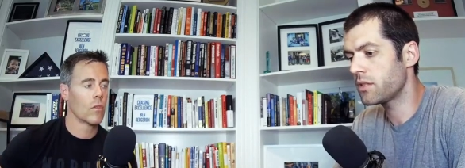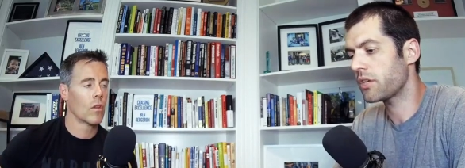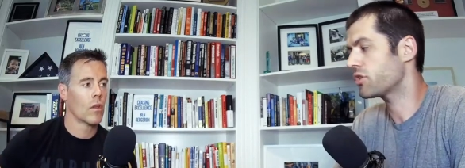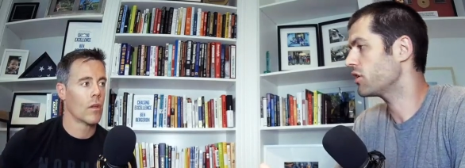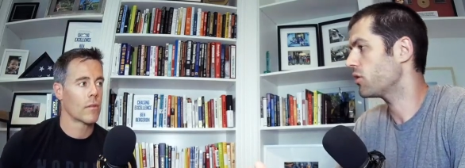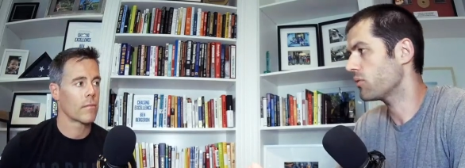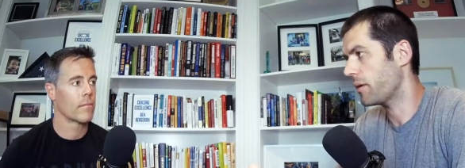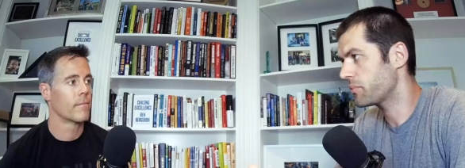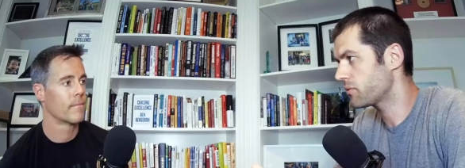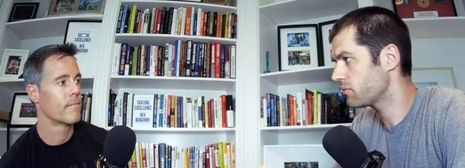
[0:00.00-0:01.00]
Speaker 1: touch and go
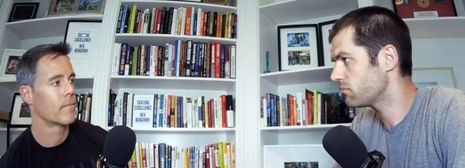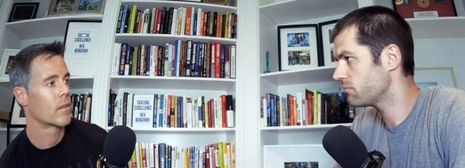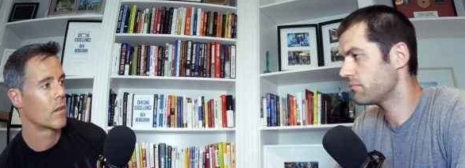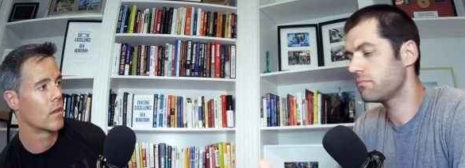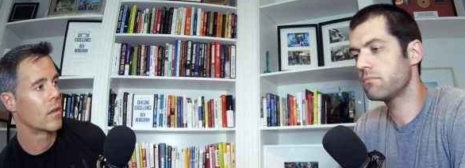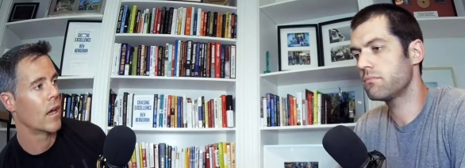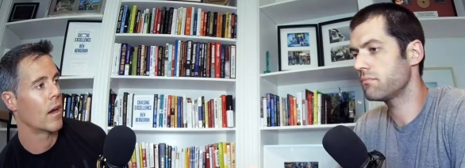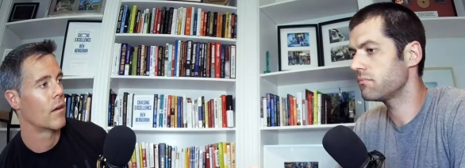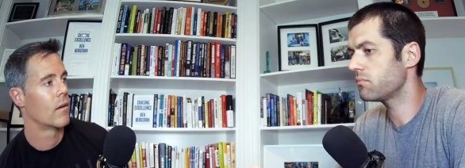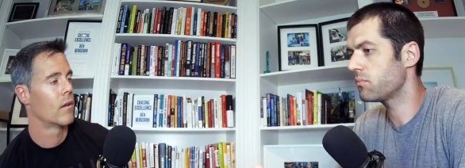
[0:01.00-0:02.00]
reps.
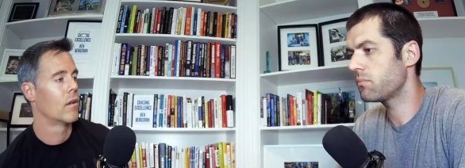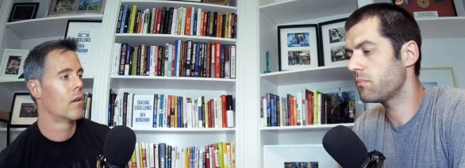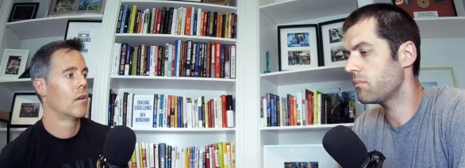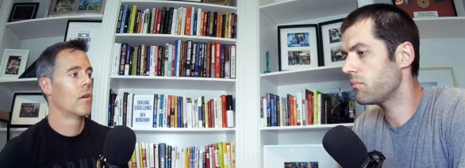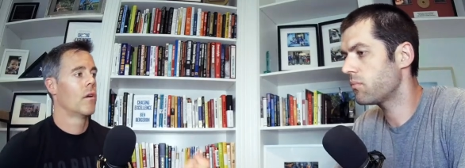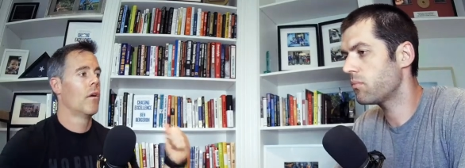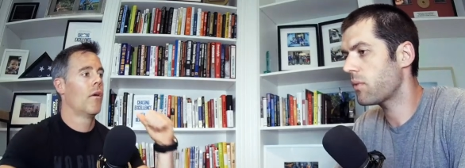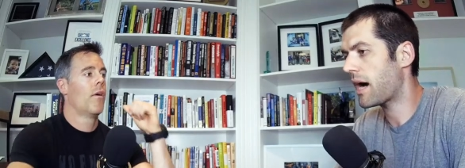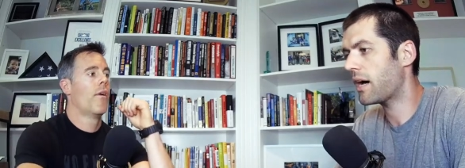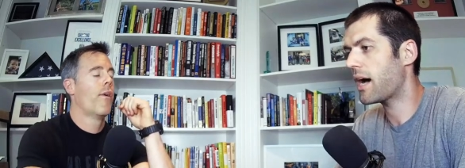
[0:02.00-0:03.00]
Yeah.
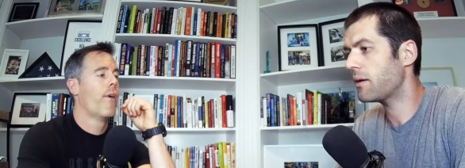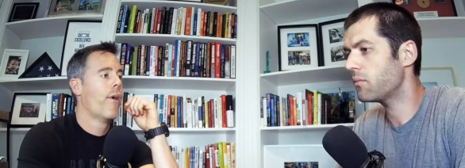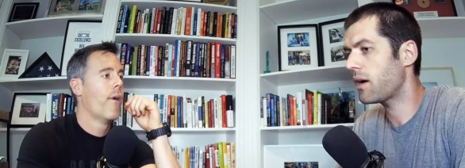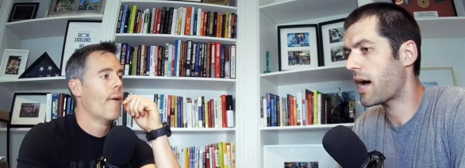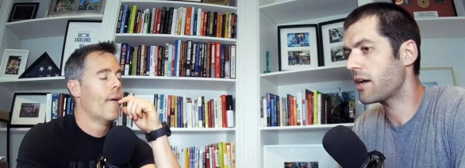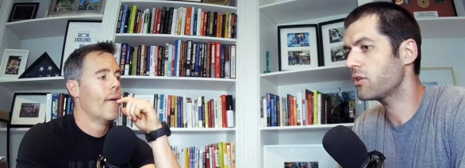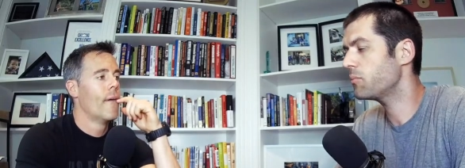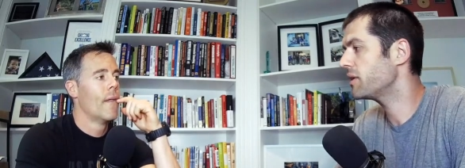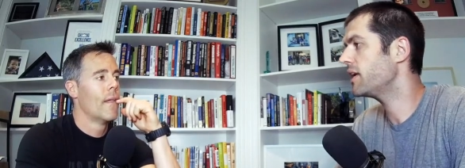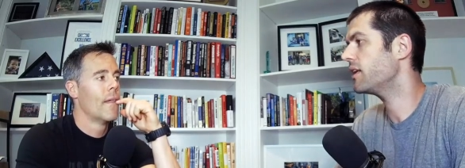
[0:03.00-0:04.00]
How how do you
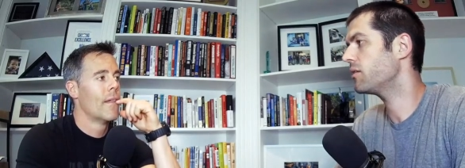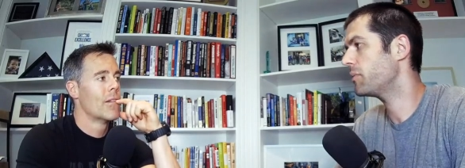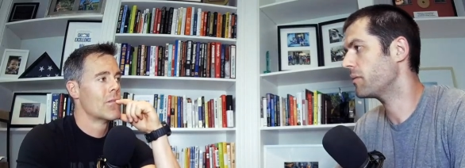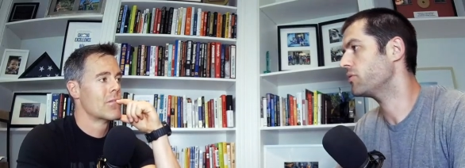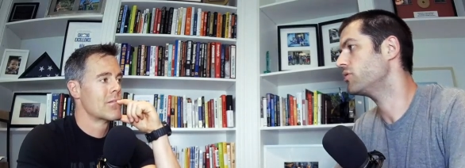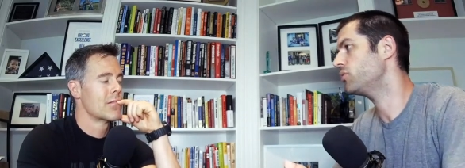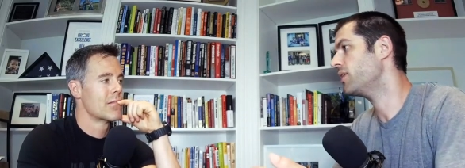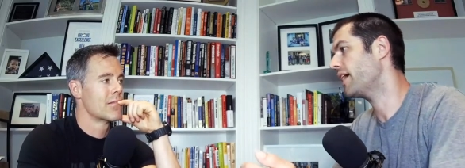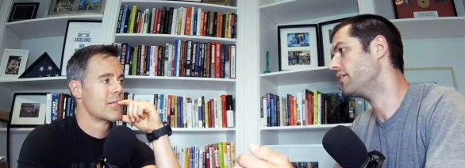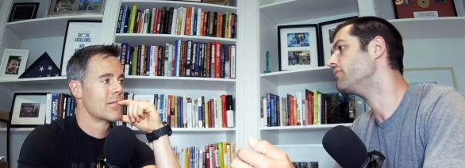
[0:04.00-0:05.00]
begin to be able to do
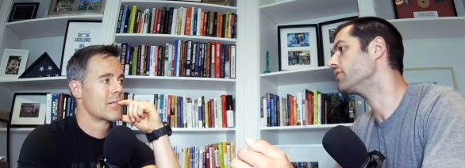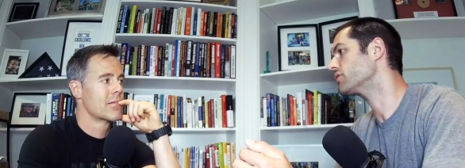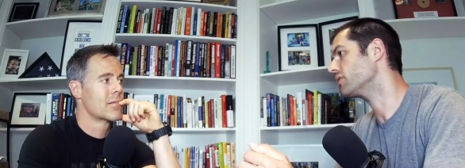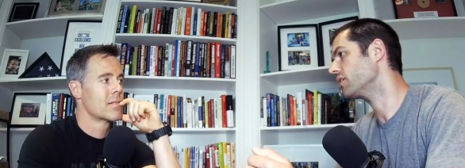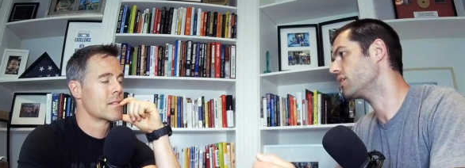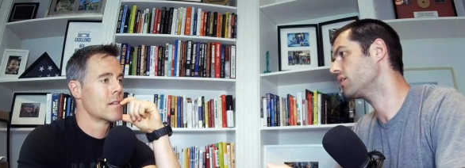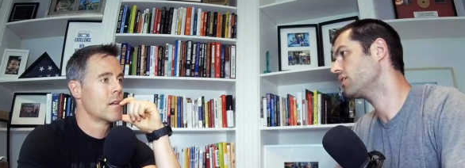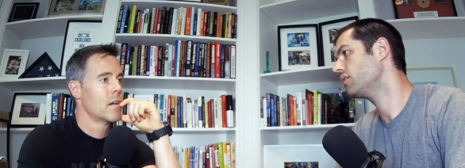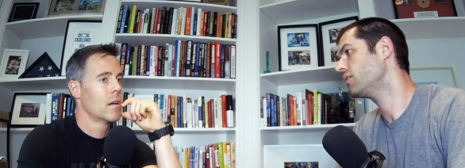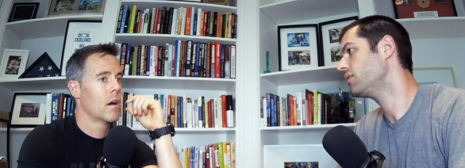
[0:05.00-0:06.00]
that efficiently?
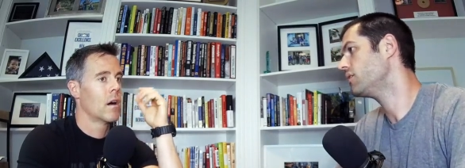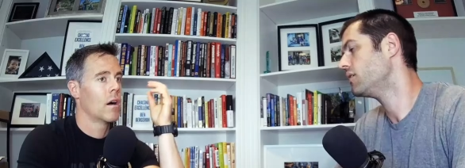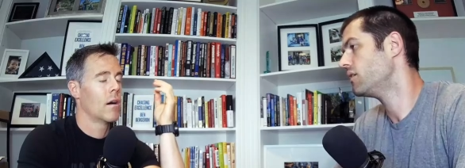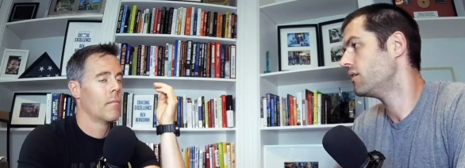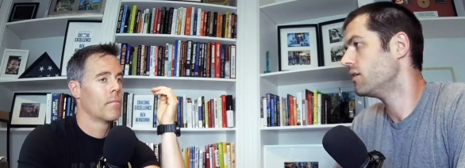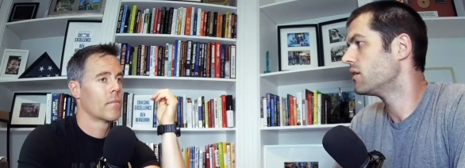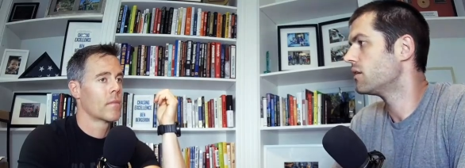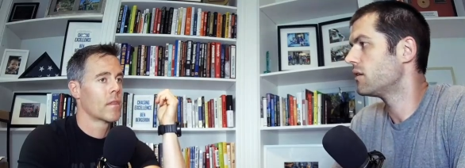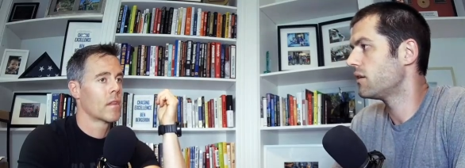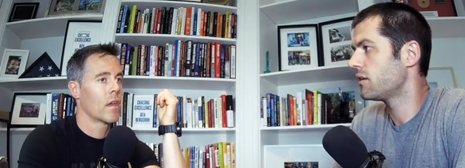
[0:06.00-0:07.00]
Speaker 2: Um,
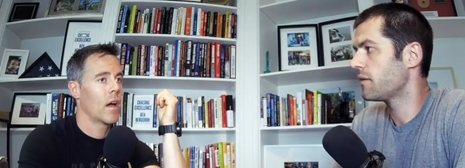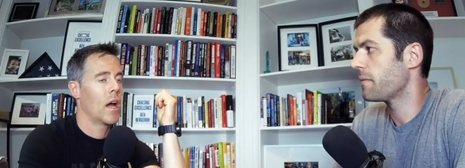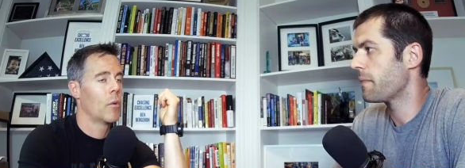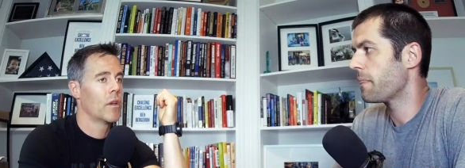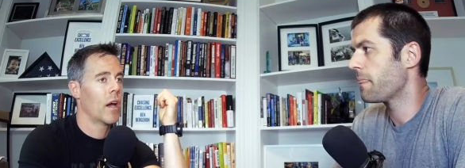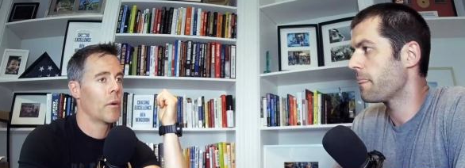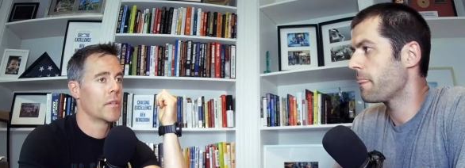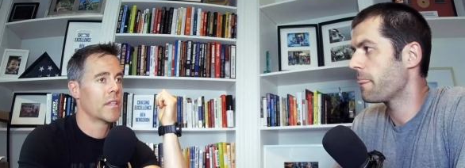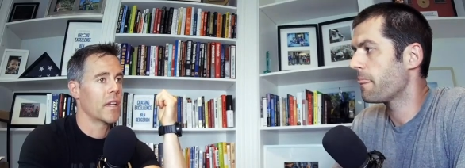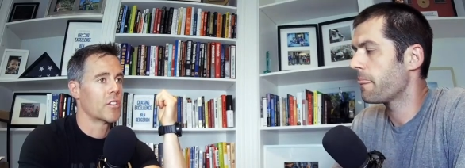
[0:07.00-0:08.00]
I would I
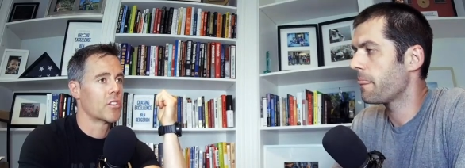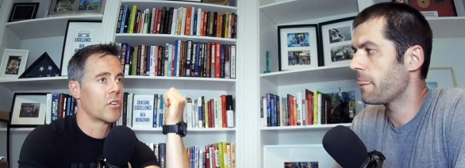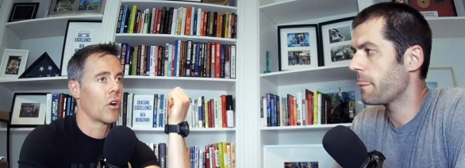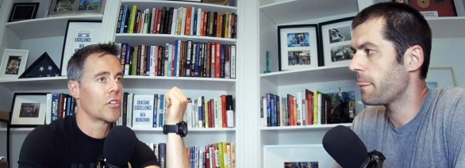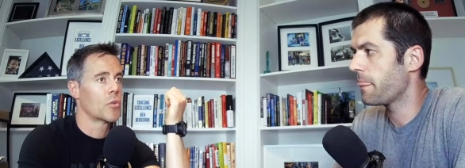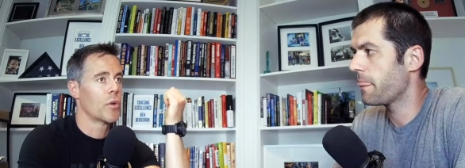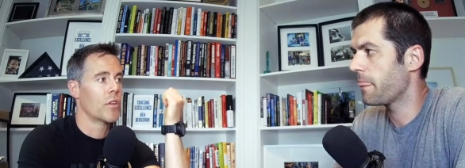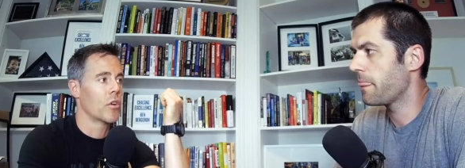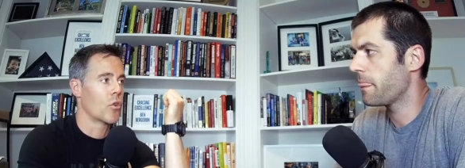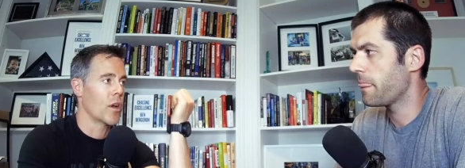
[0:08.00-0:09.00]
would say it starts
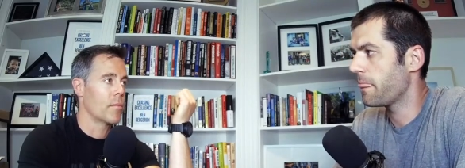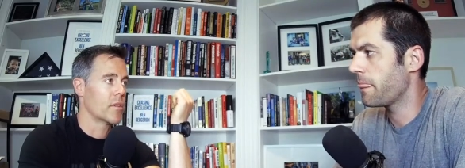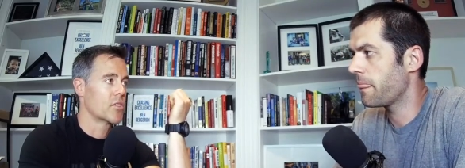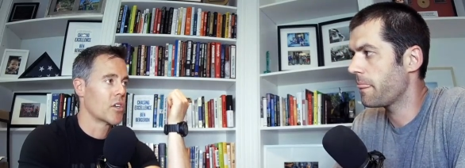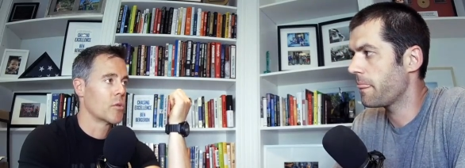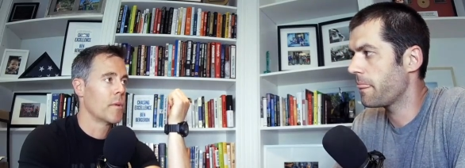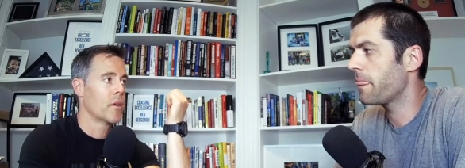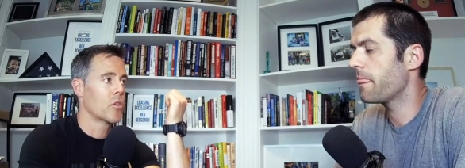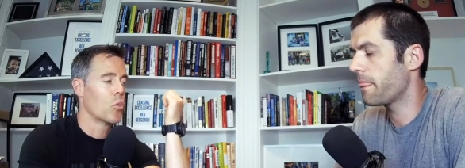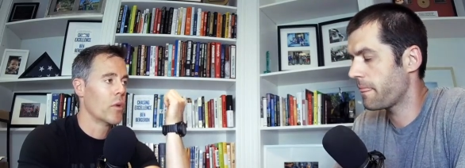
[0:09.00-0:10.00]
with your grip. It starts with being
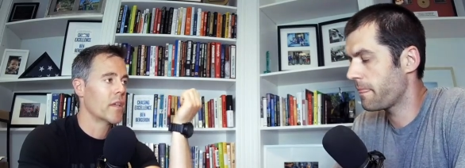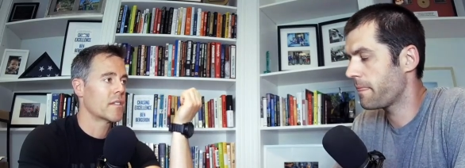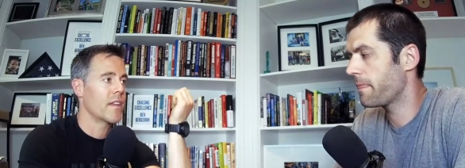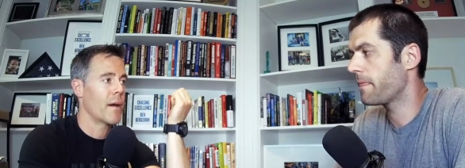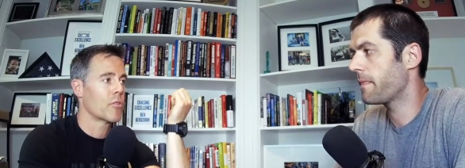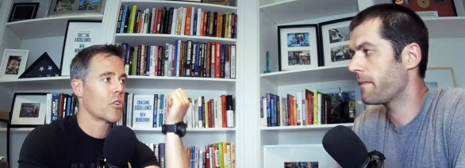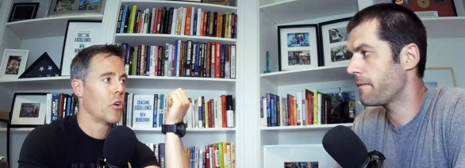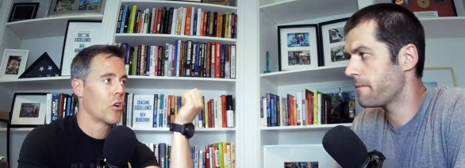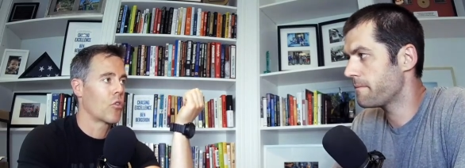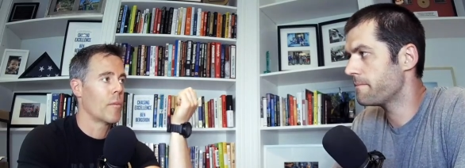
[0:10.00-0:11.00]
able to reestablish a
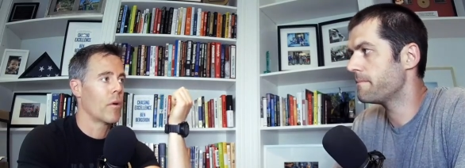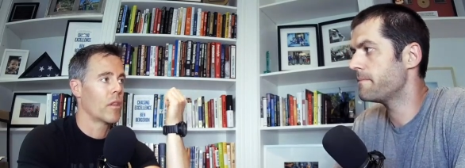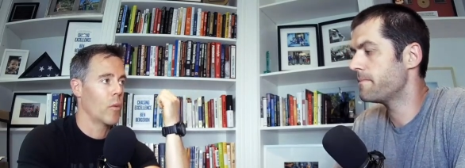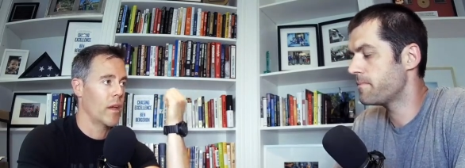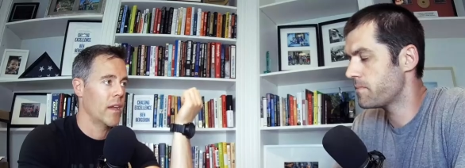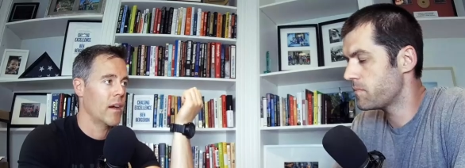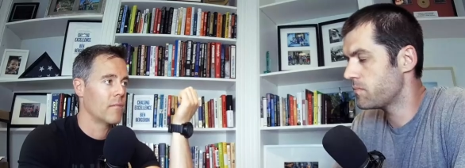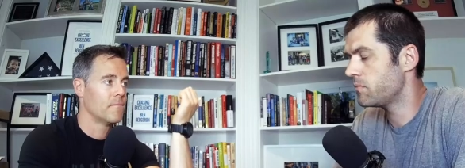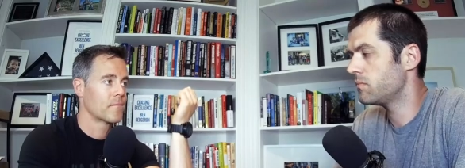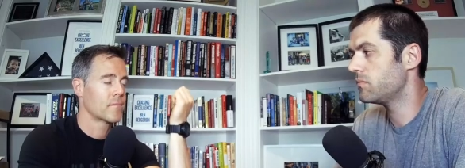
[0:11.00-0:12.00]
hook grip on the way down.